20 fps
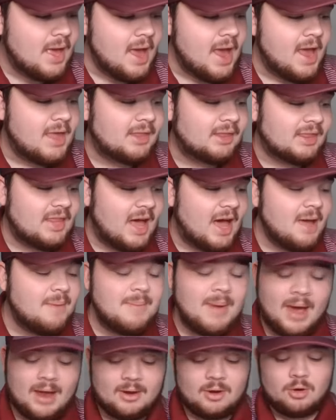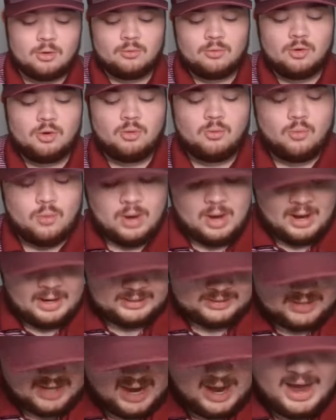and linebacker room
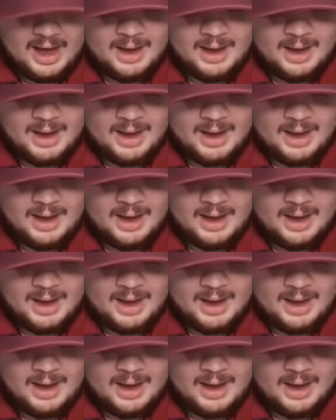wise, I,